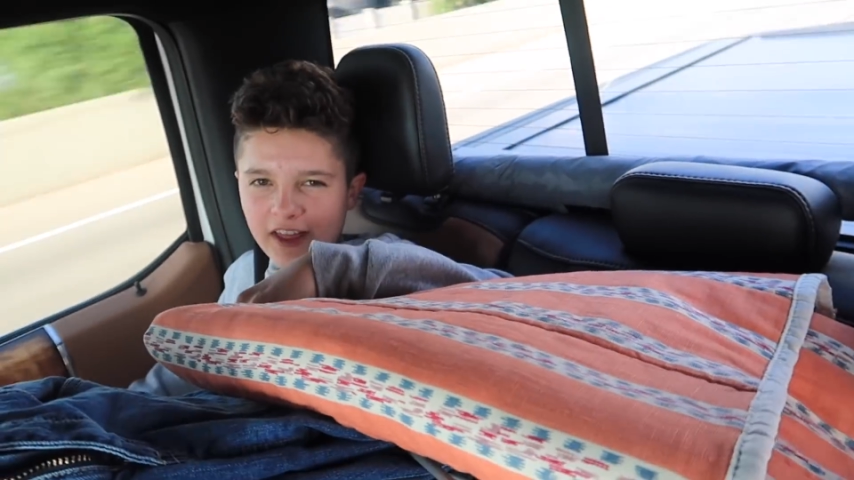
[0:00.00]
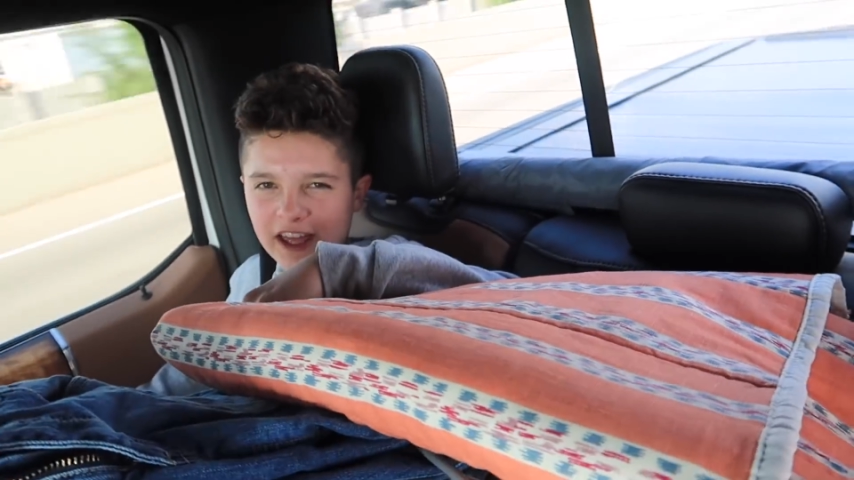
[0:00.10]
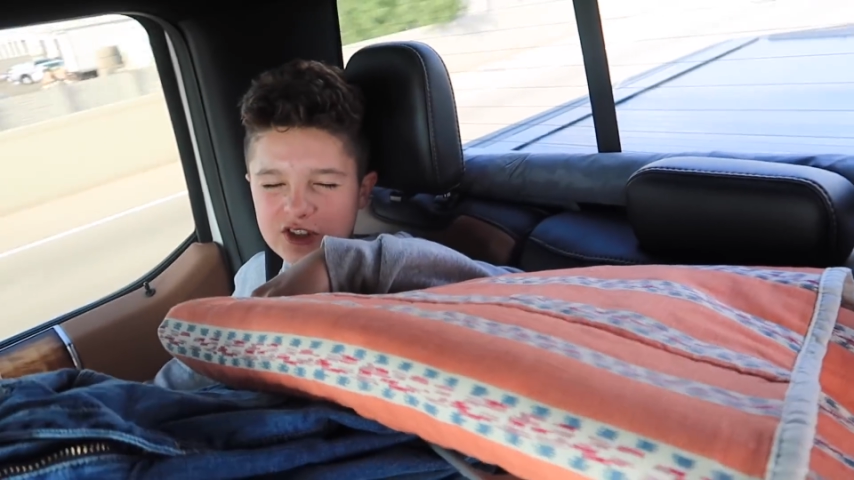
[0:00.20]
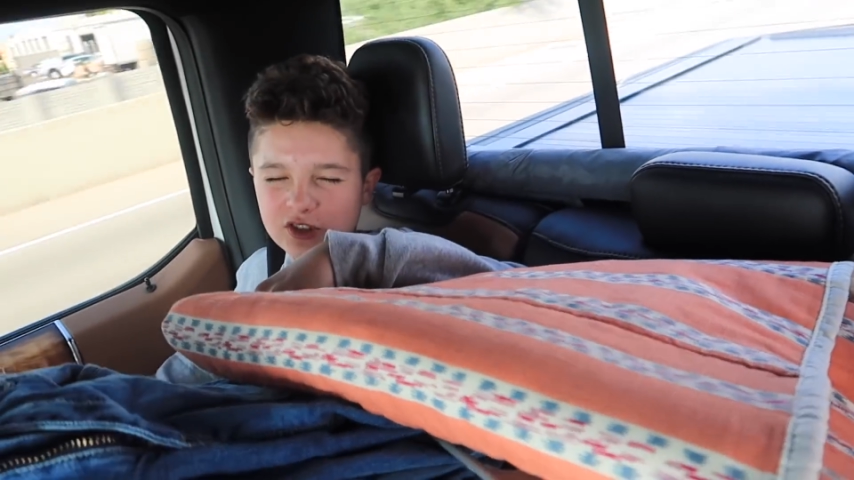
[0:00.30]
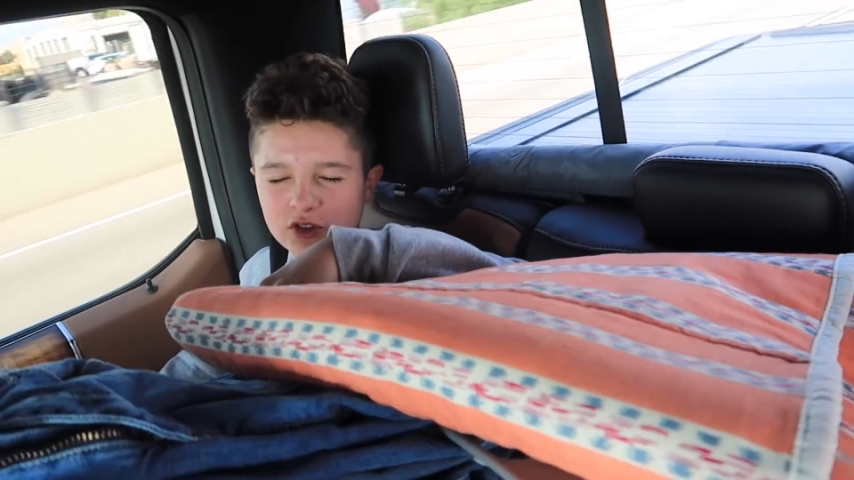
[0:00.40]
Like,
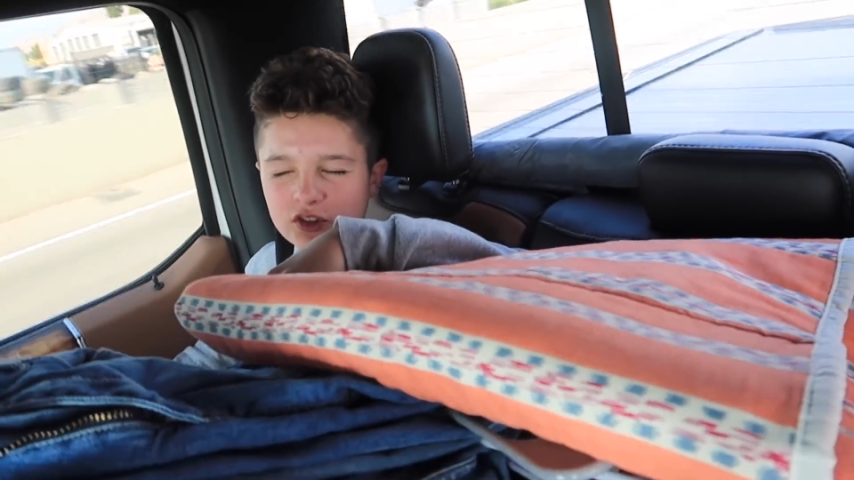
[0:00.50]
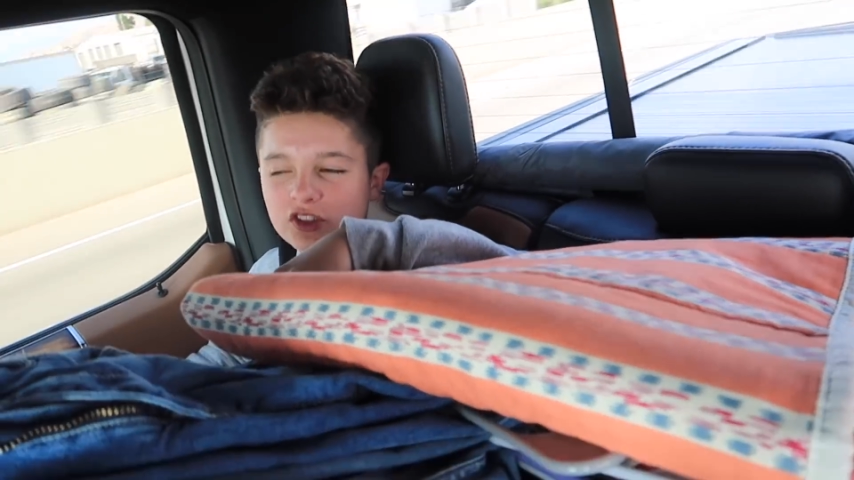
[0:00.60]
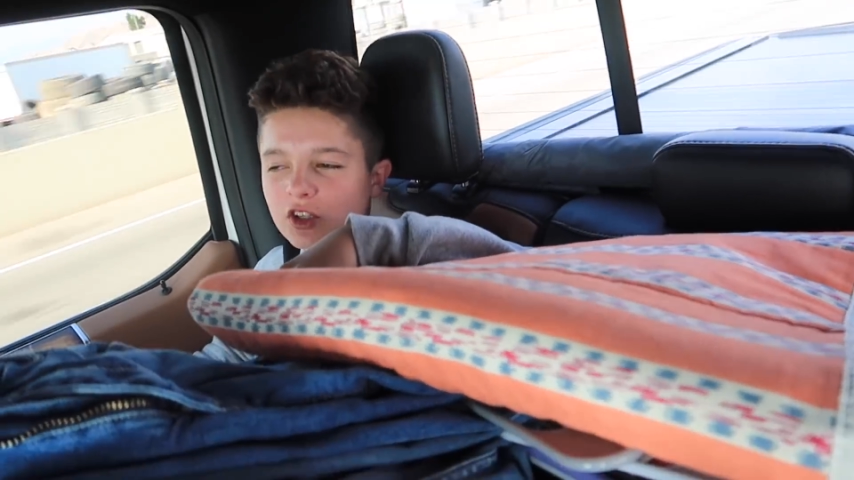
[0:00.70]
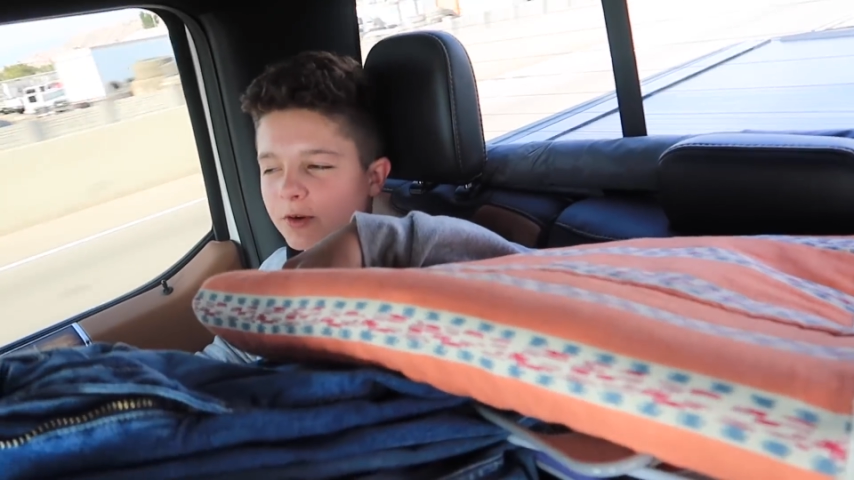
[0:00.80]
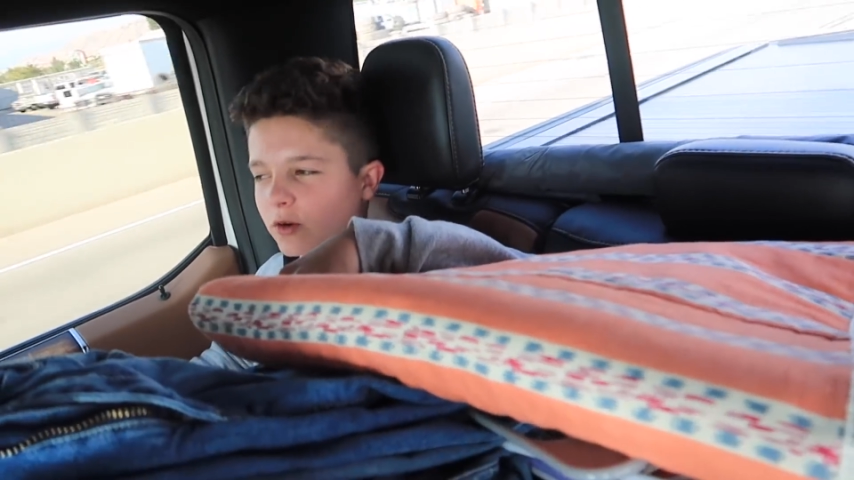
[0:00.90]
it
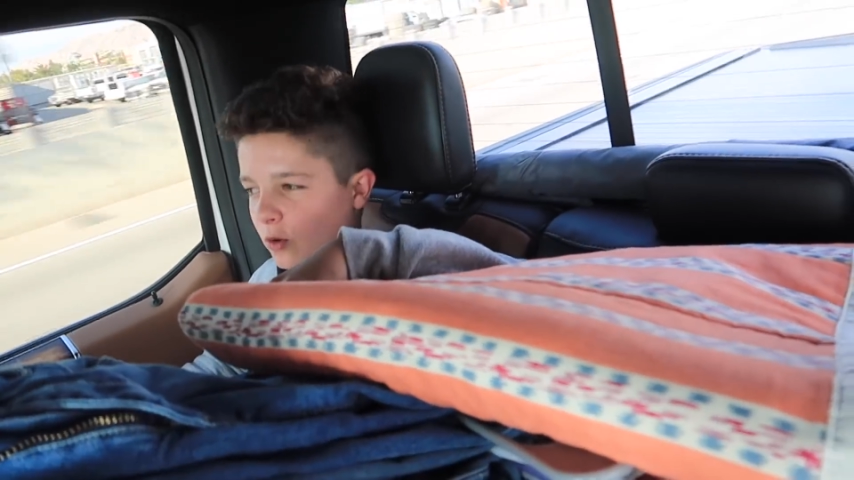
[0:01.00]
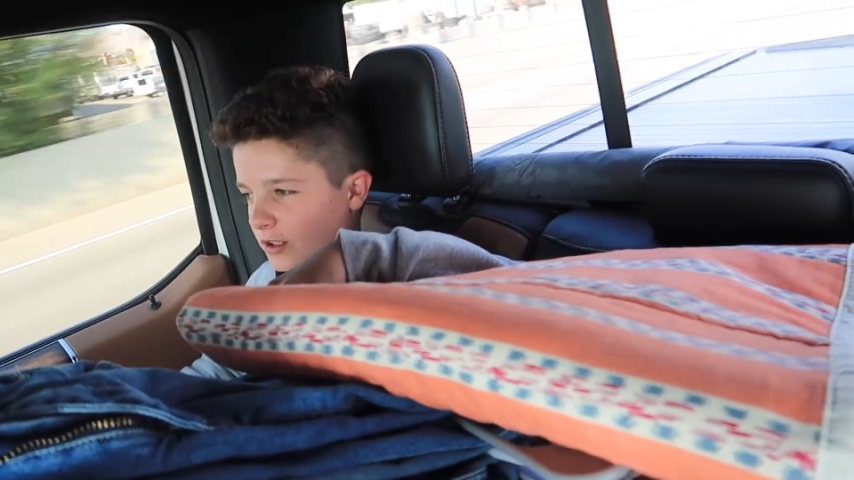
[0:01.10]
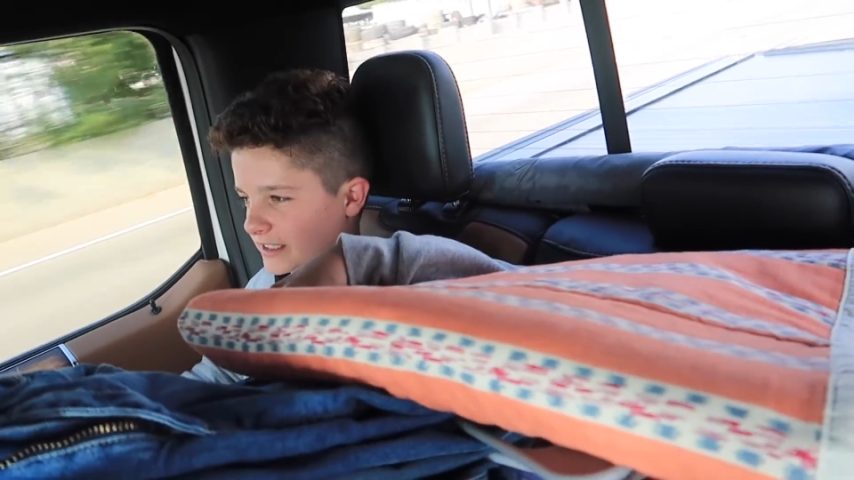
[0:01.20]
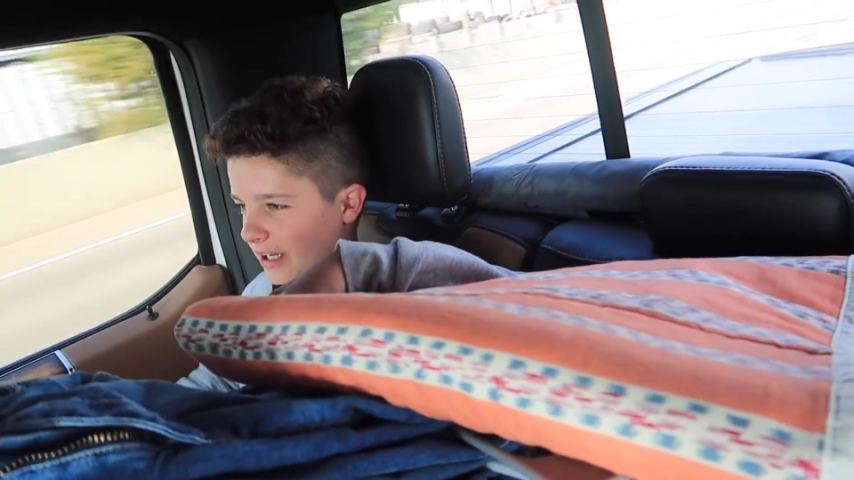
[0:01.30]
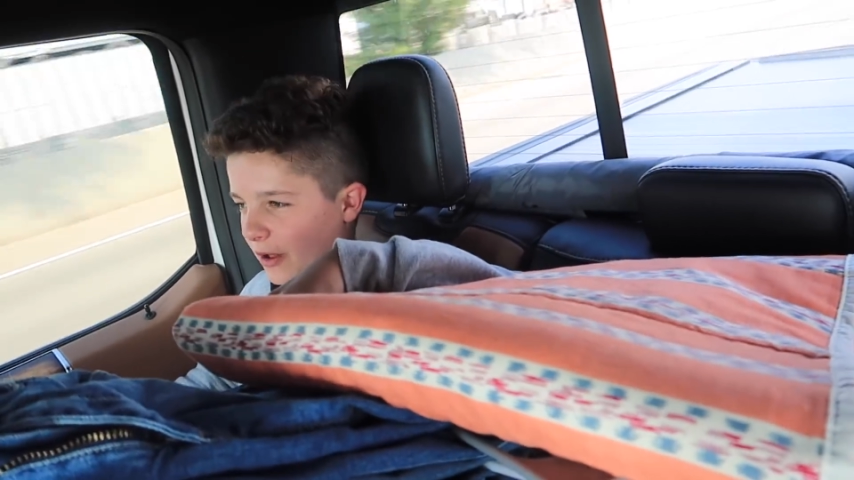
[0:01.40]
was super cool
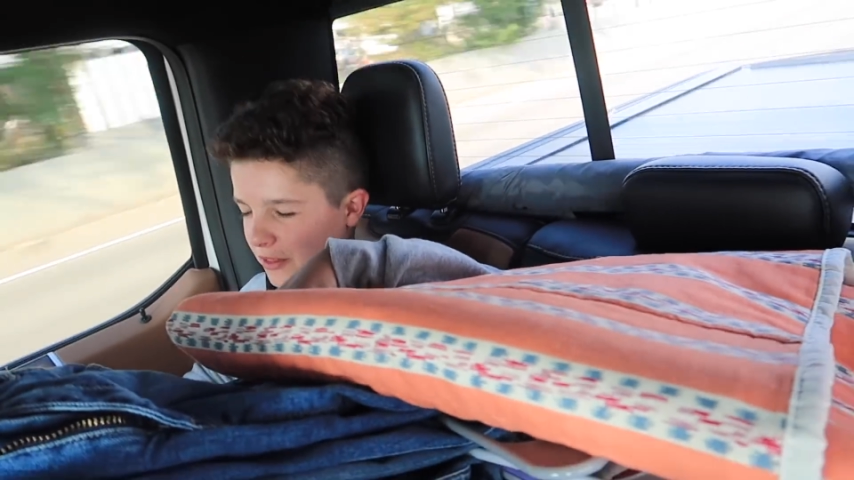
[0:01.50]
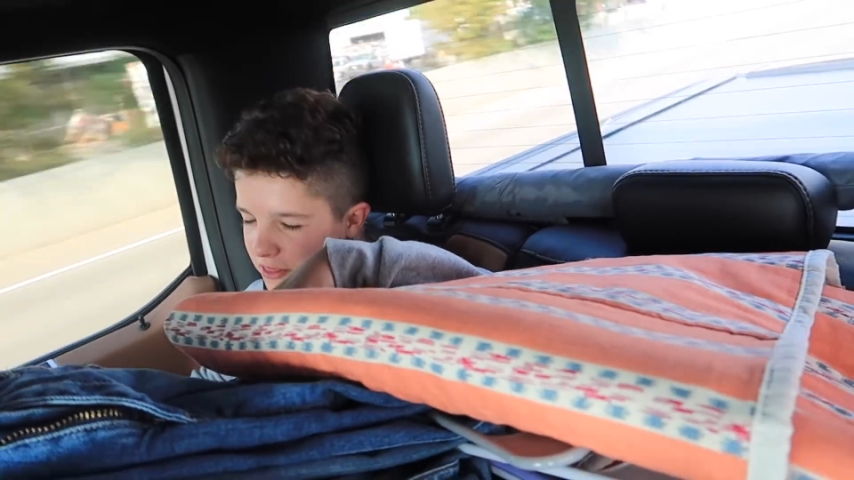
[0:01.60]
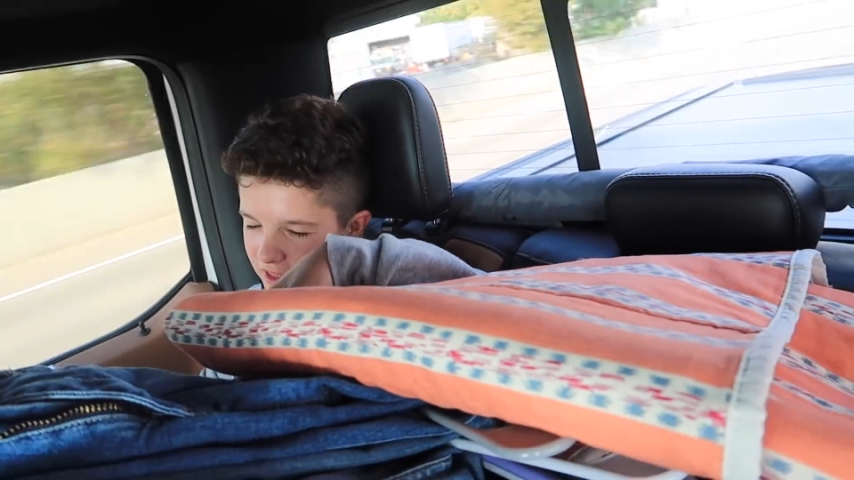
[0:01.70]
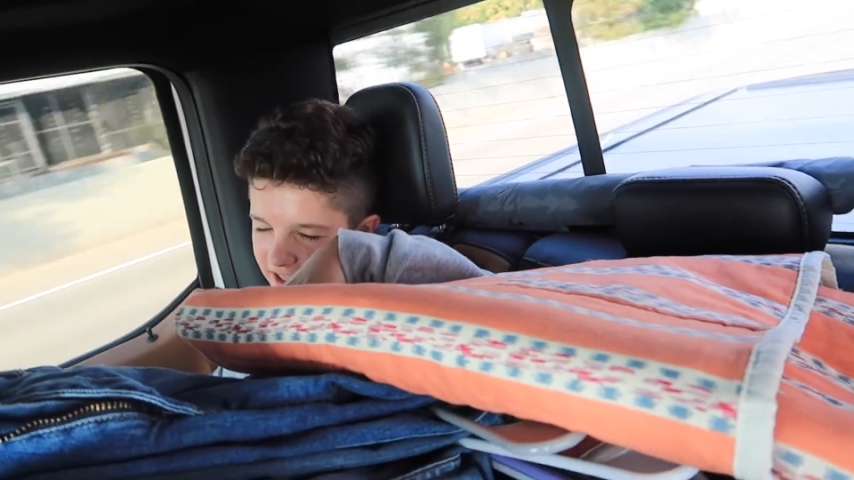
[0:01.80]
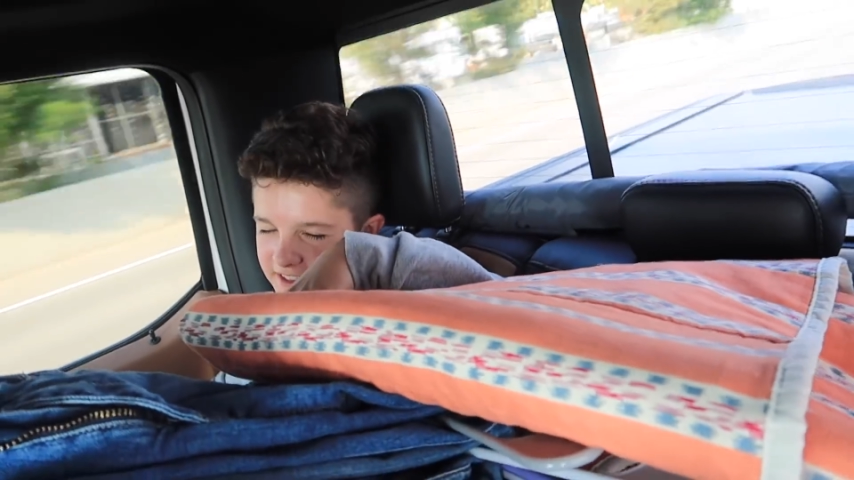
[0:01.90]
seeing all the
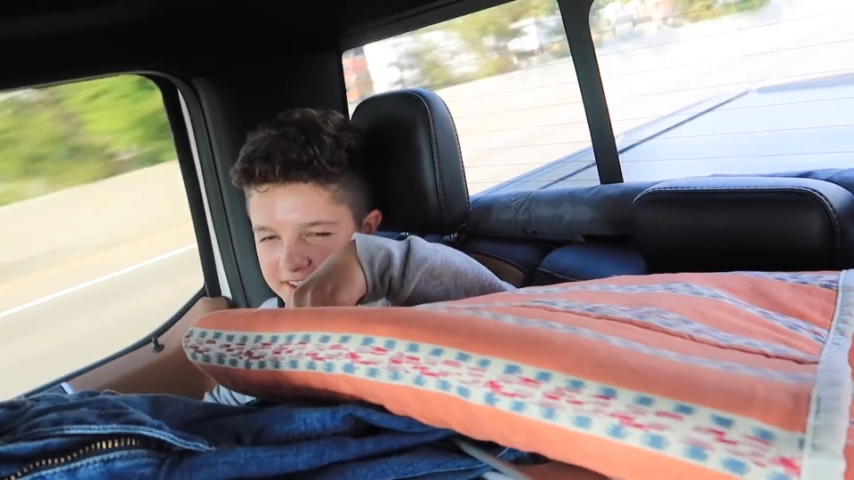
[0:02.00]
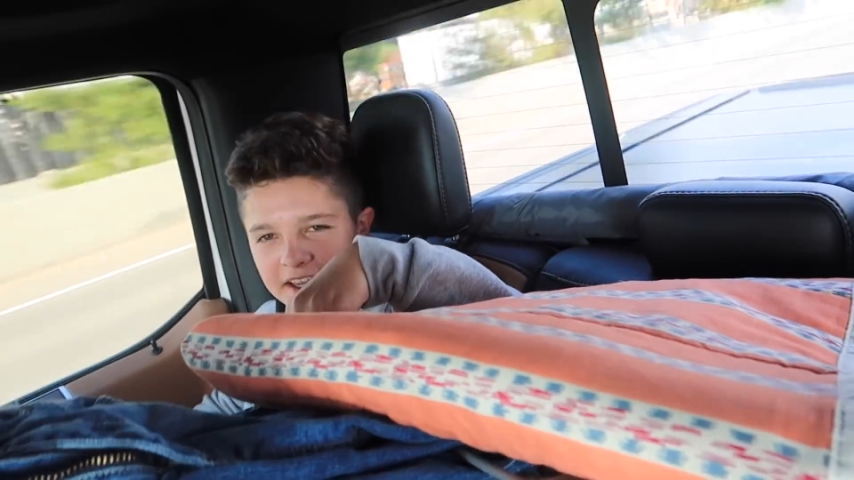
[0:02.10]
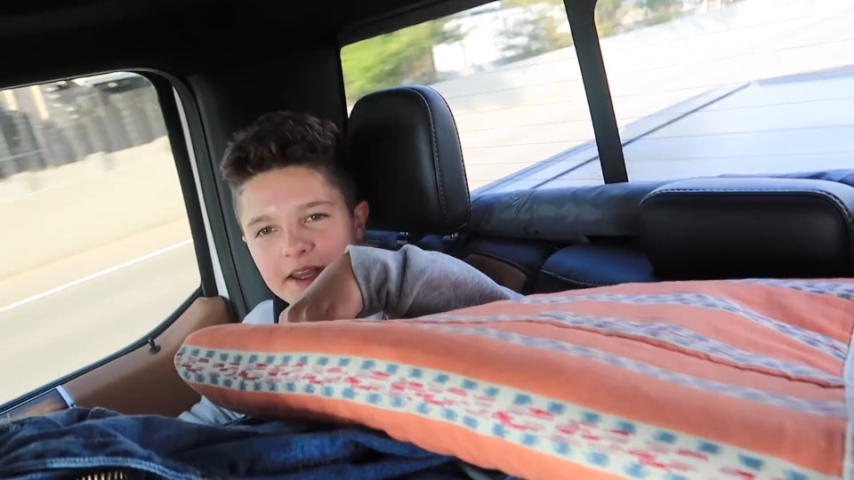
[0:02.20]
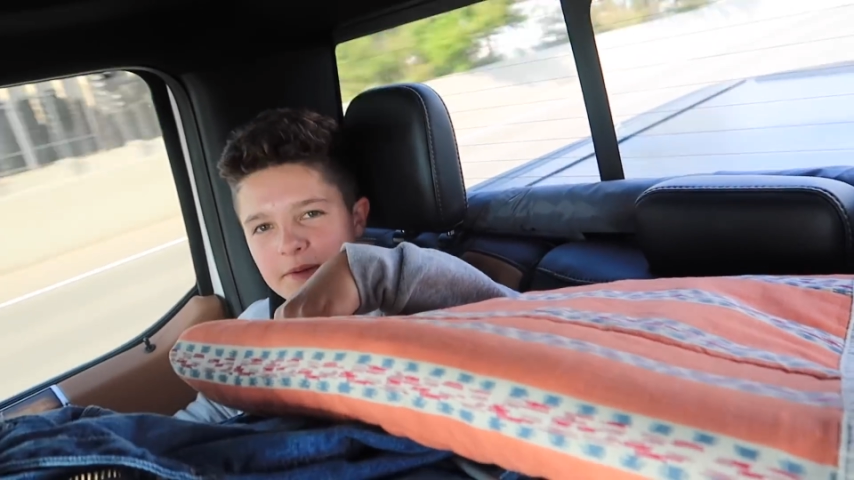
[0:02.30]
things.